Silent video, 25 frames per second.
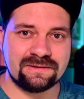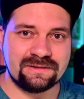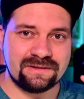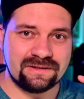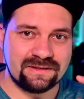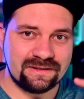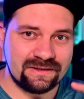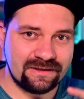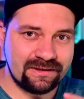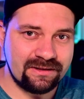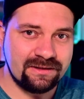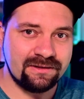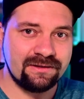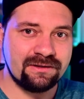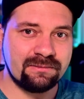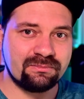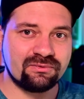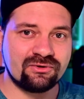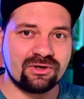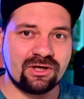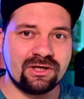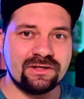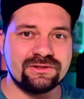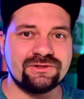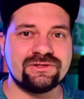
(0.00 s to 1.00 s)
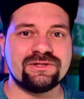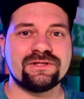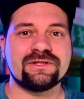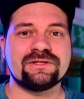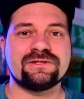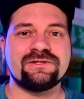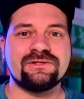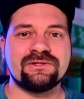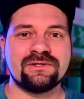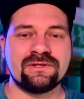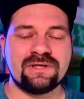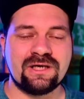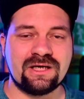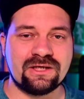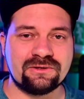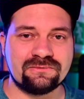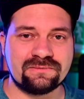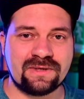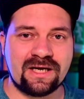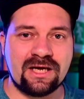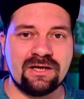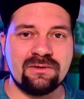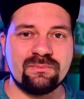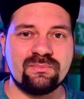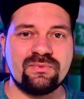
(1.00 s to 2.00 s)
in the project,
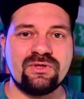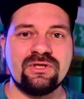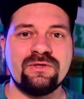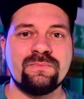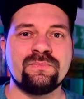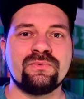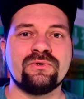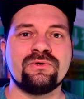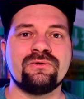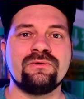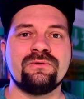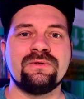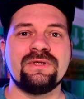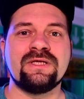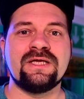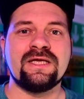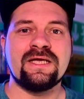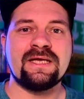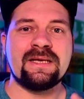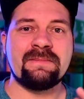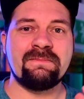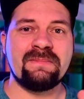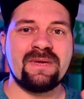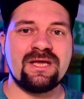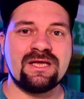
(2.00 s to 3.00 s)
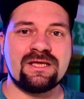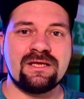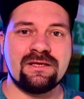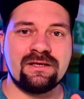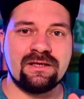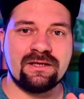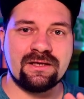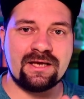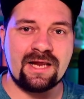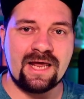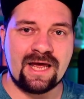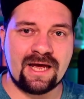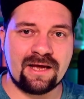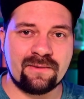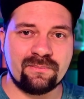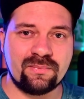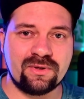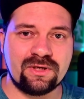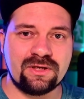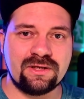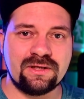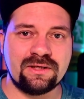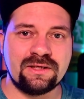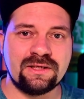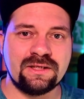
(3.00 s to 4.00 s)
around people, making it
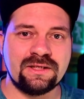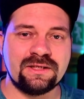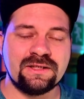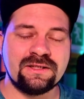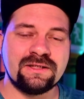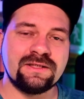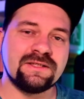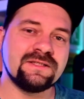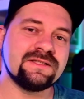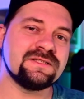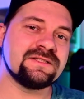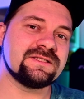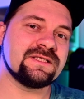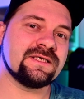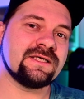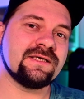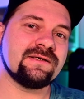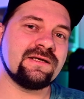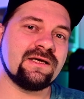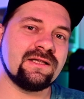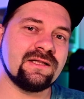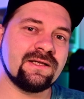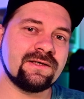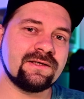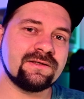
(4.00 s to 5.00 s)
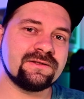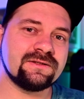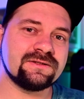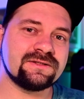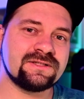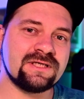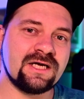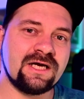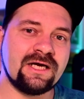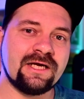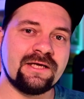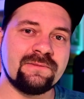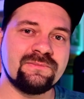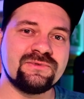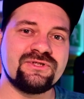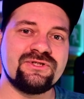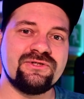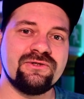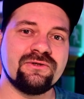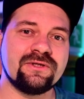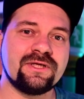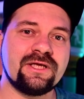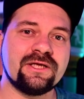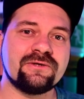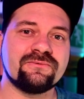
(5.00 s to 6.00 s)
happen, is that a lot of the times
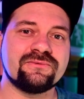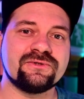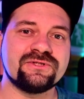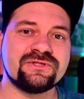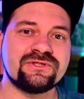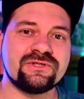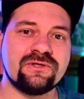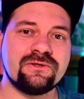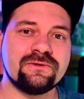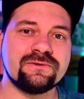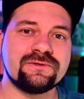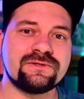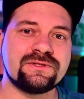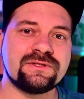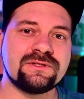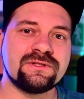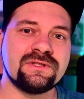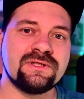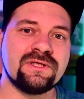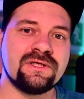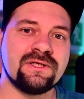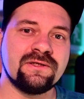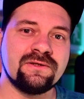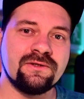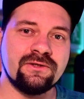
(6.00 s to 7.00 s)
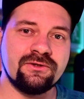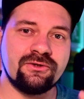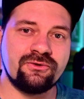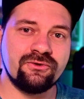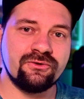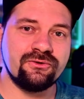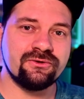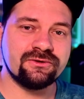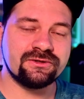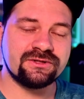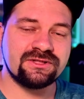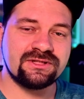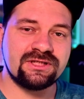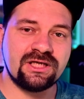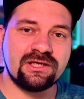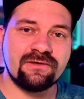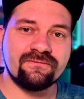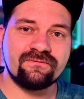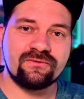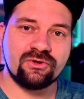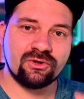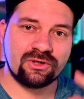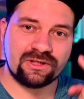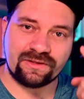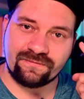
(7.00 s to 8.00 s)
you'll get results that you yourself
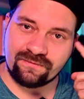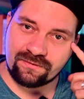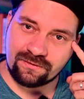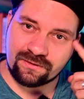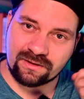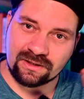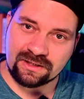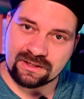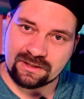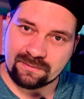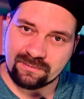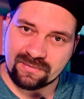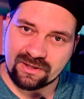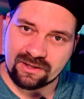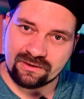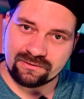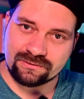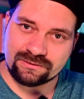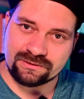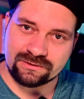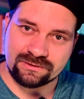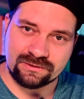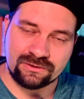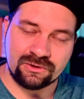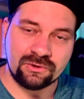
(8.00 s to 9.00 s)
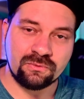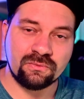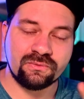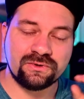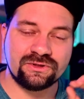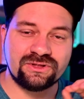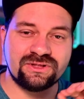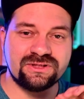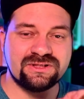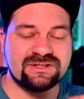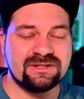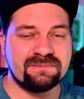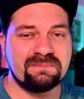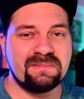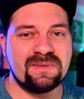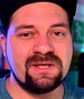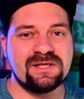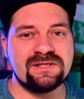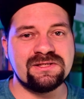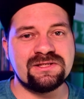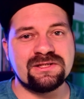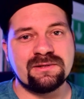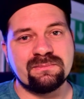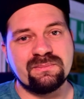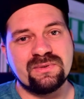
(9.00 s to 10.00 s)
don't even think about, which is
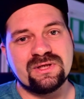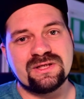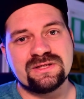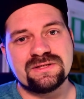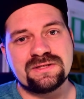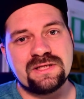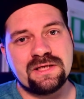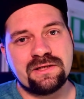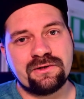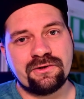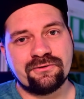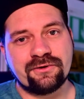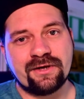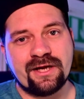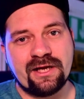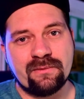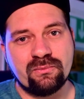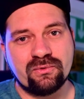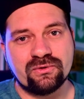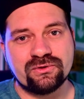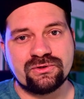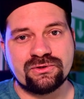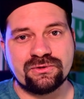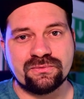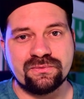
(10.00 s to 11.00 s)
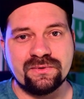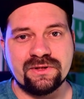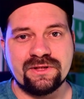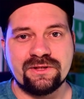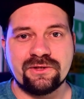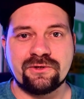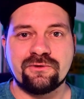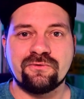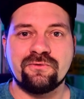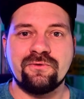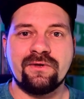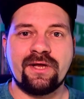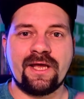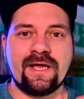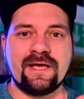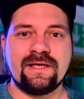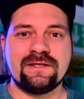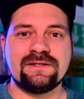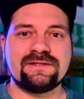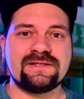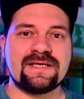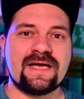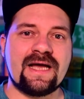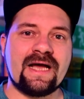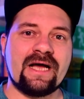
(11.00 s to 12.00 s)
amazing because then you're able to really
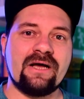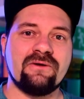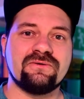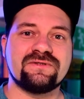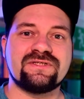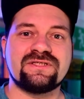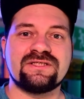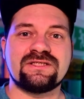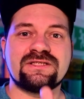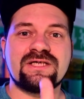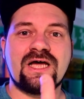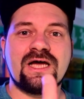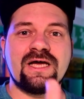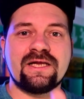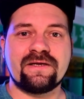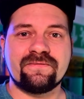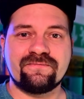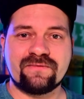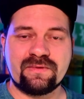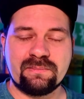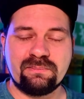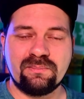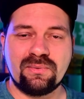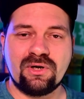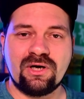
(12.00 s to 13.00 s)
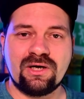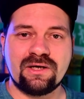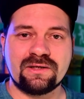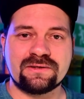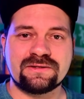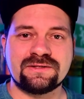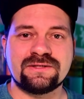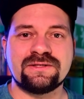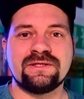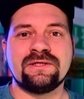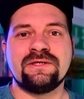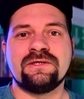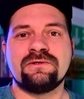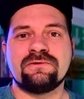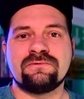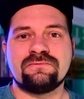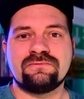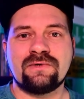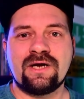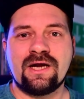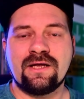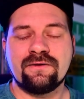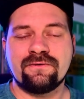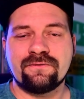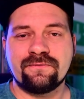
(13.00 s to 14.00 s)
create outside of the box
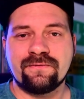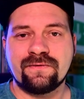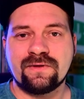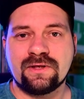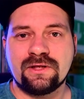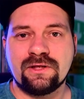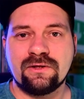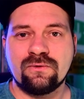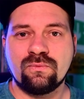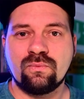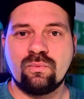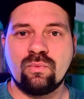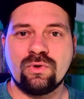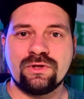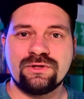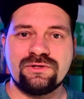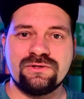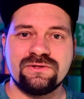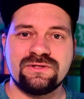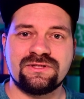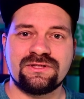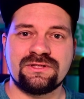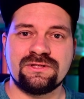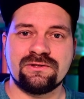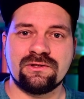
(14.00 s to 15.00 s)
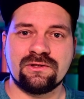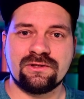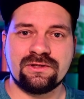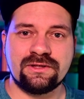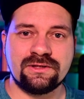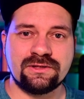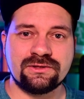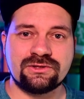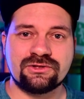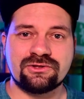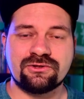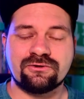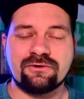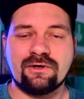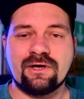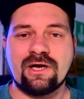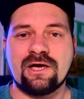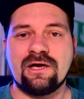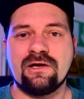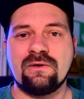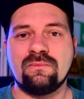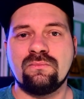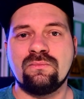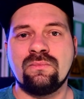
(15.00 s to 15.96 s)
rather than what you see on Instagram,